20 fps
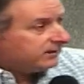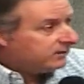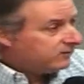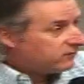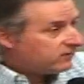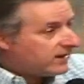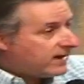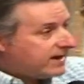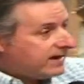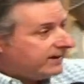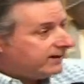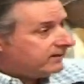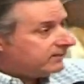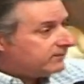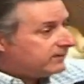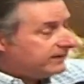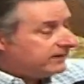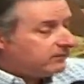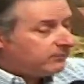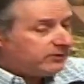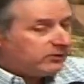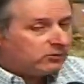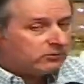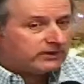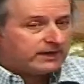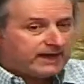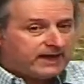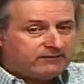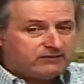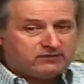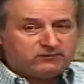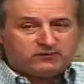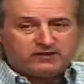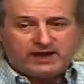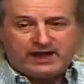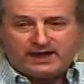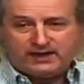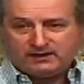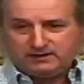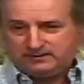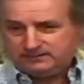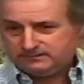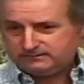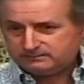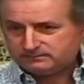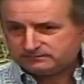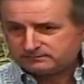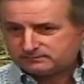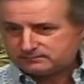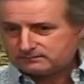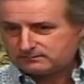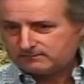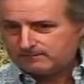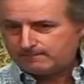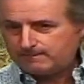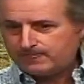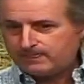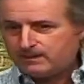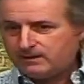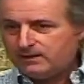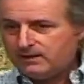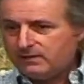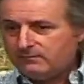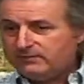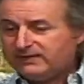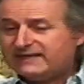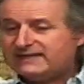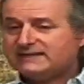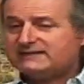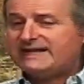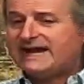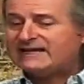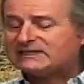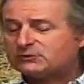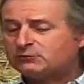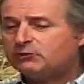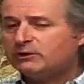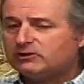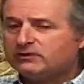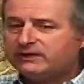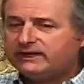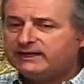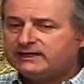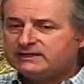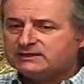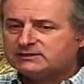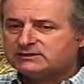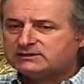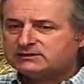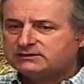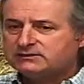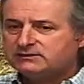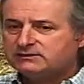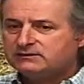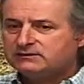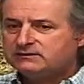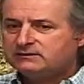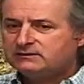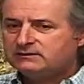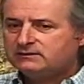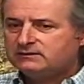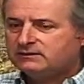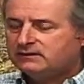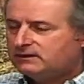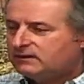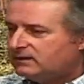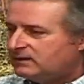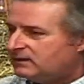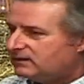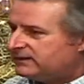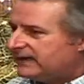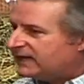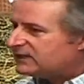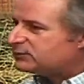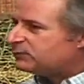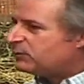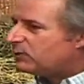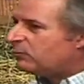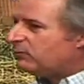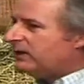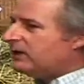flying an appeal to heaven flag. Because that's where it is. That's where we